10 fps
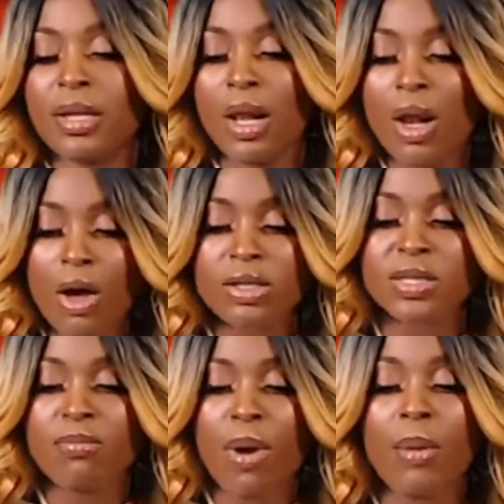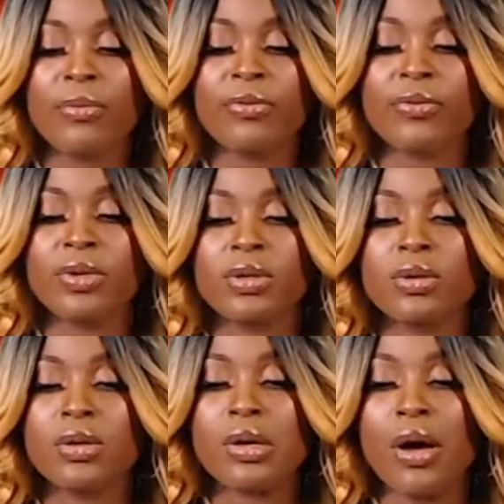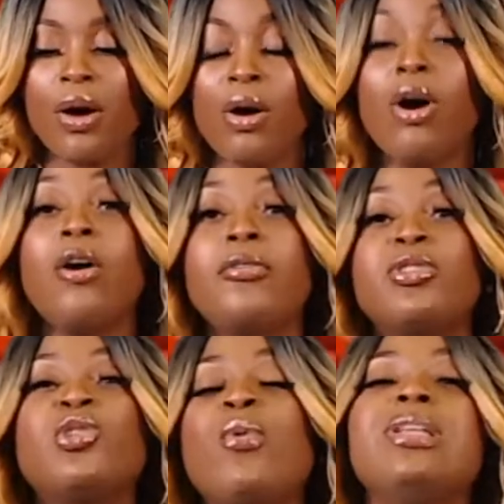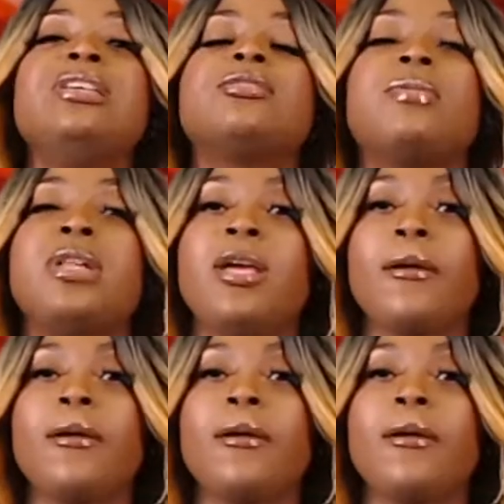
last month of 2020.